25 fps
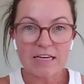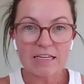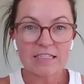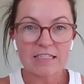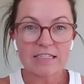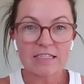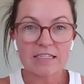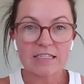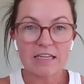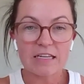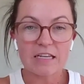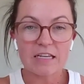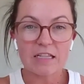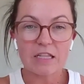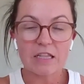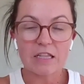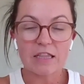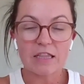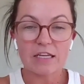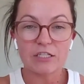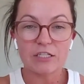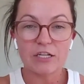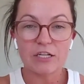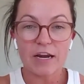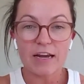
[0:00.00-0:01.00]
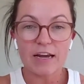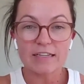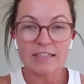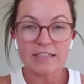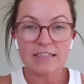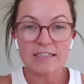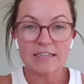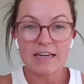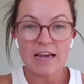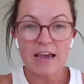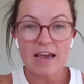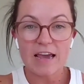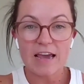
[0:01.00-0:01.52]
is the
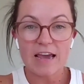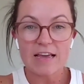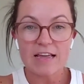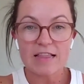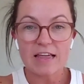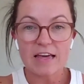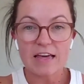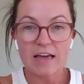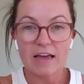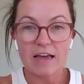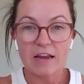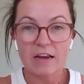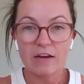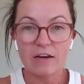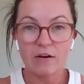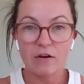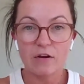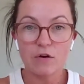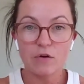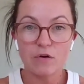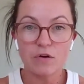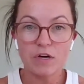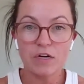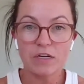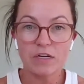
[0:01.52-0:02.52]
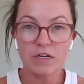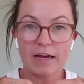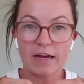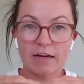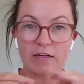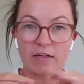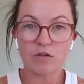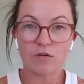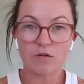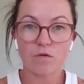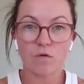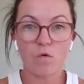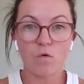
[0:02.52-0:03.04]
GST that you
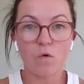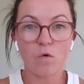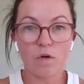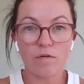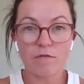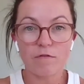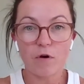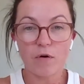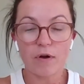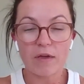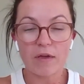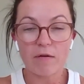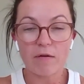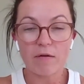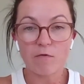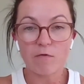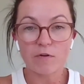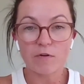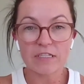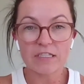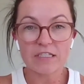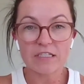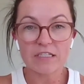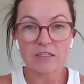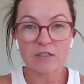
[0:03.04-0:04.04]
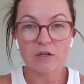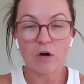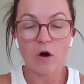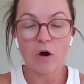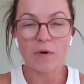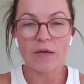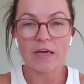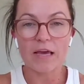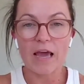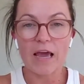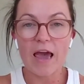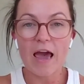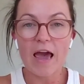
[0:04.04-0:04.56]
collect on all of your invoices
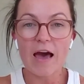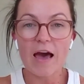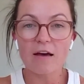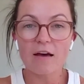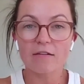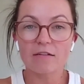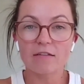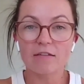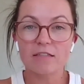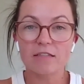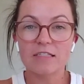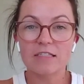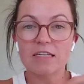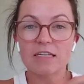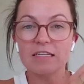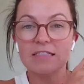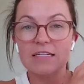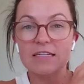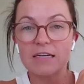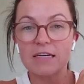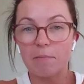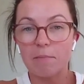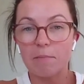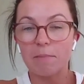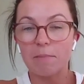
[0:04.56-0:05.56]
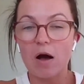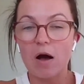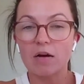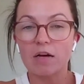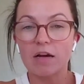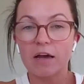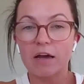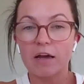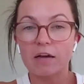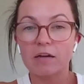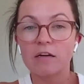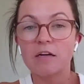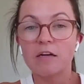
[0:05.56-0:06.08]
going out sits in a
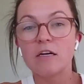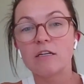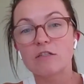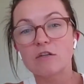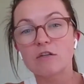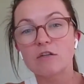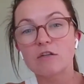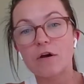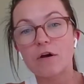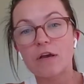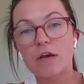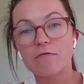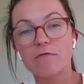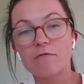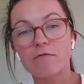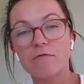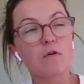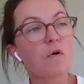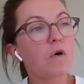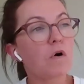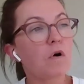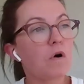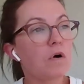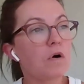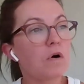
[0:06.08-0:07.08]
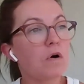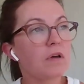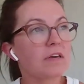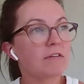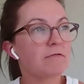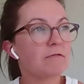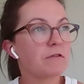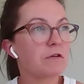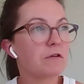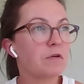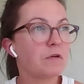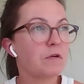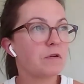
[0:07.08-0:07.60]
bucket. So if you
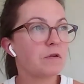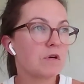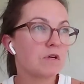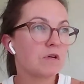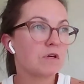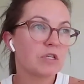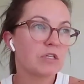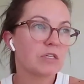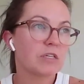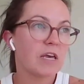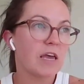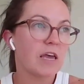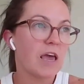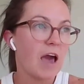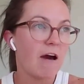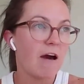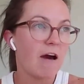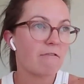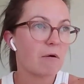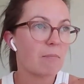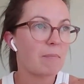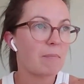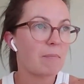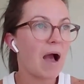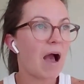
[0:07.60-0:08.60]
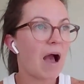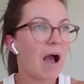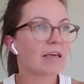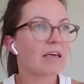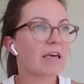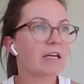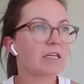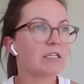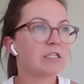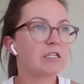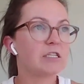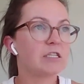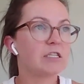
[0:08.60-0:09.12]
usually have a
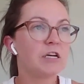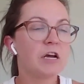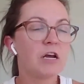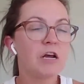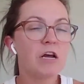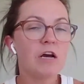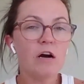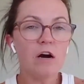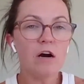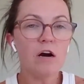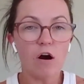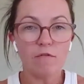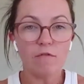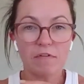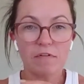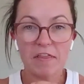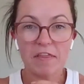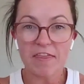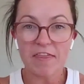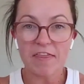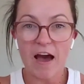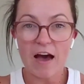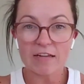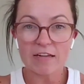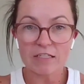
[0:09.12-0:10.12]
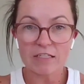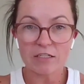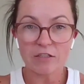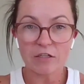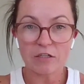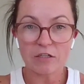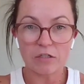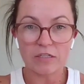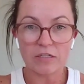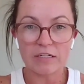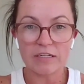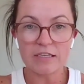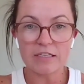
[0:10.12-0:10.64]
package of
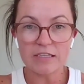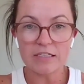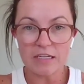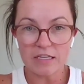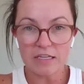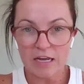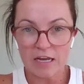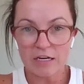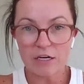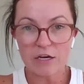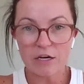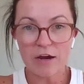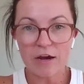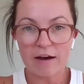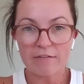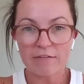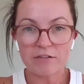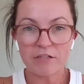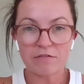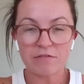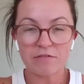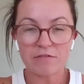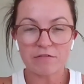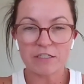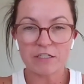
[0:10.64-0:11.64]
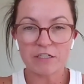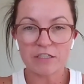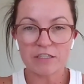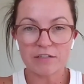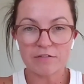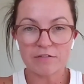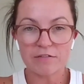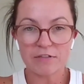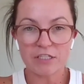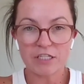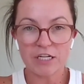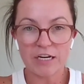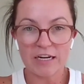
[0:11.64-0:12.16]
$1,000 and then you have to register
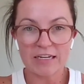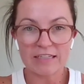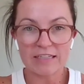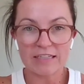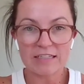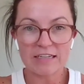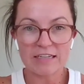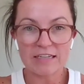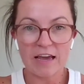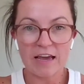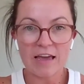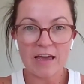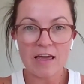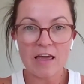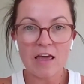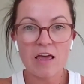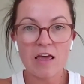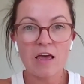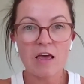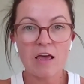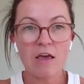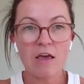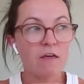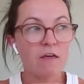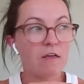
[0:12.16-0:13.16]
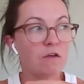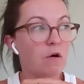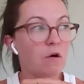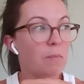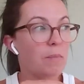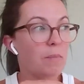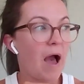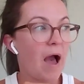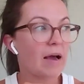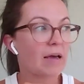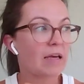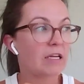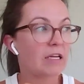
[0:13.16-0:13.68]
for GST, your
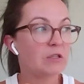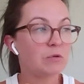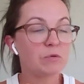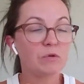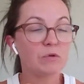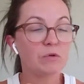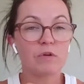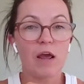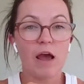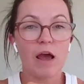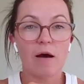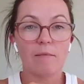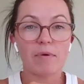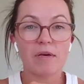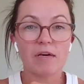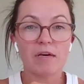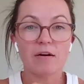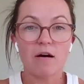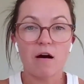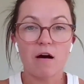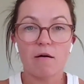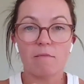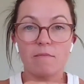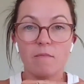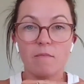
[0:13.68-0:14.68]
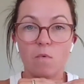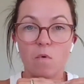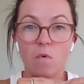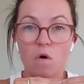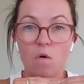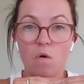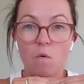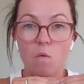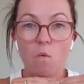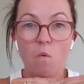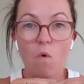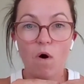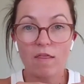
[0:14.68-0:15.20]
package will now become
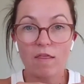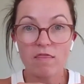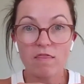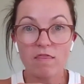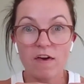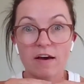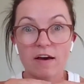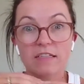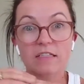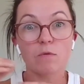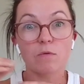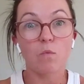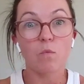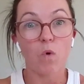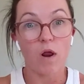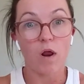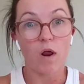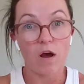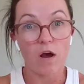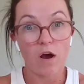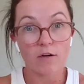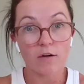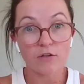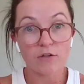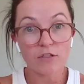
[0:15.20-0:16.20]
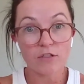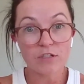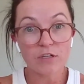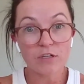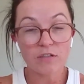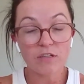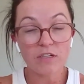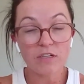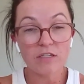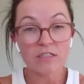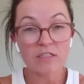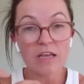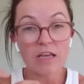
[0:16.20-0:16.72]

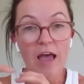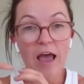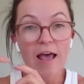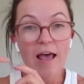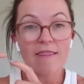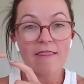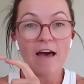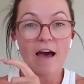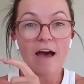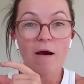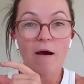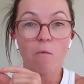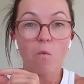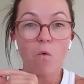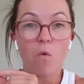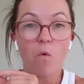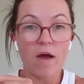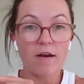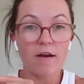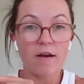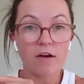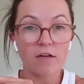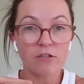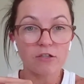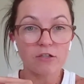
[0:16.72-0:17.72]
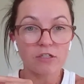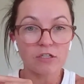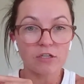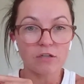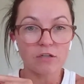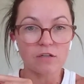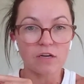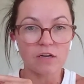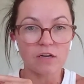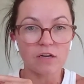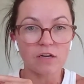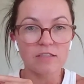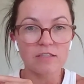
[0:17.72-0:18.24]
$1,100, and that
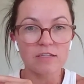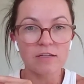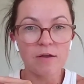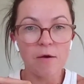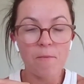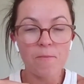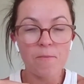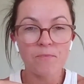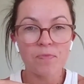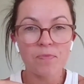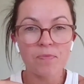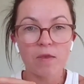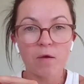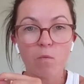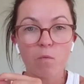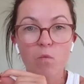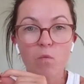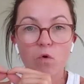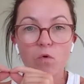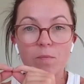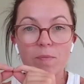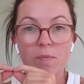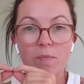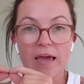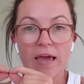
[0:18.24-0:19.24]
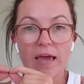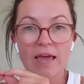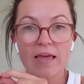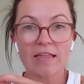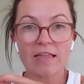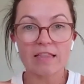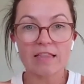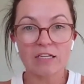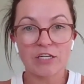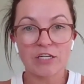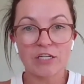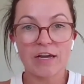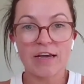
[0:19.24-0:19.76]
$100 will be
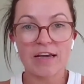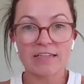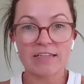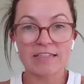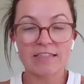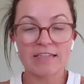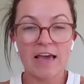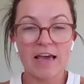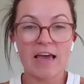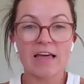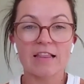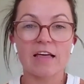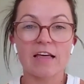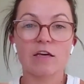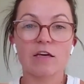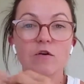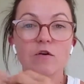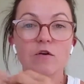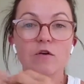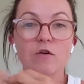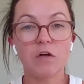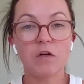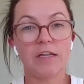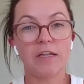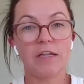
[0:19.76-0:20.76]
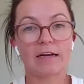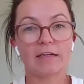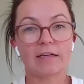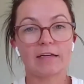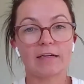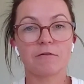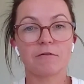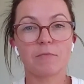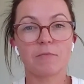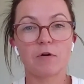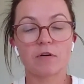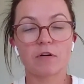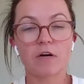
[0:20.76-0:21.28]
the GST that you collect
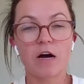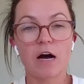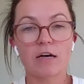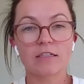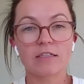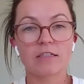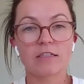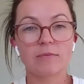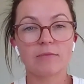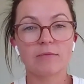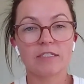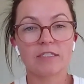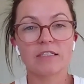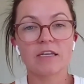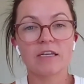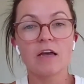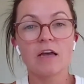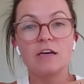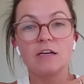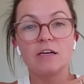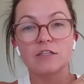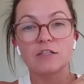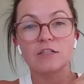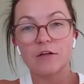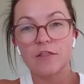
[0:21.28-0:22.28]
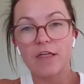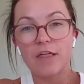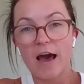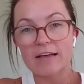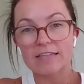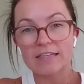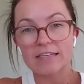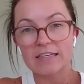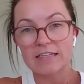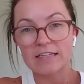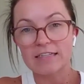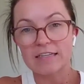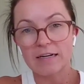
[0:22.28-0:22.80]
from your customers. So that
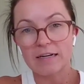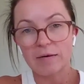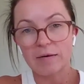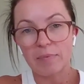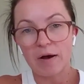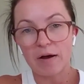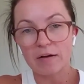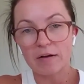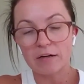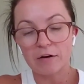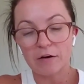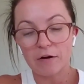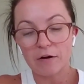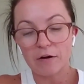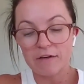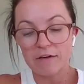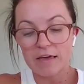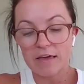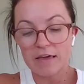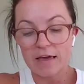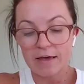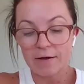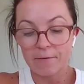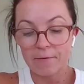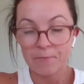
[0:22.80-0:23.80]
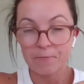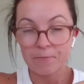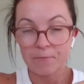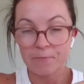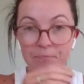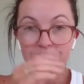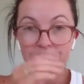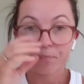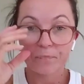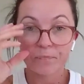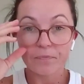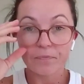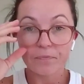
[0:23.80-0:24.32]
sits in a bucket over here.
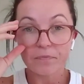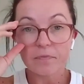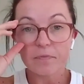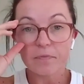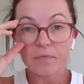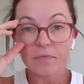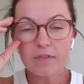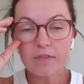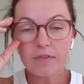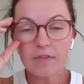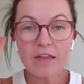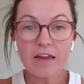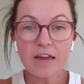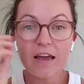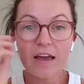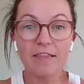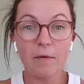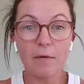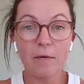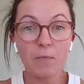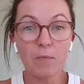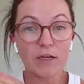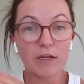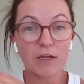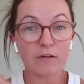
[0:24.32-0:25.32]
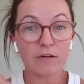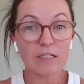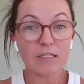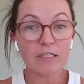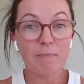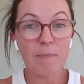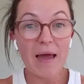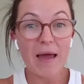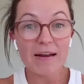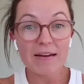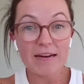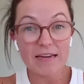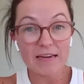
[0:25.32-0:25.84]
And then when you're
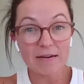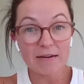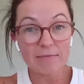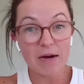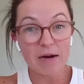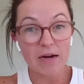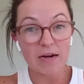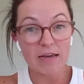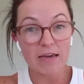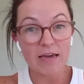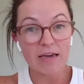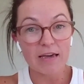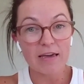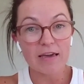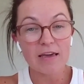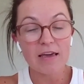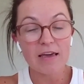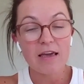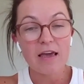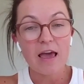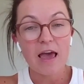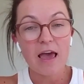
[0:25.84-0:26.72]
spending money,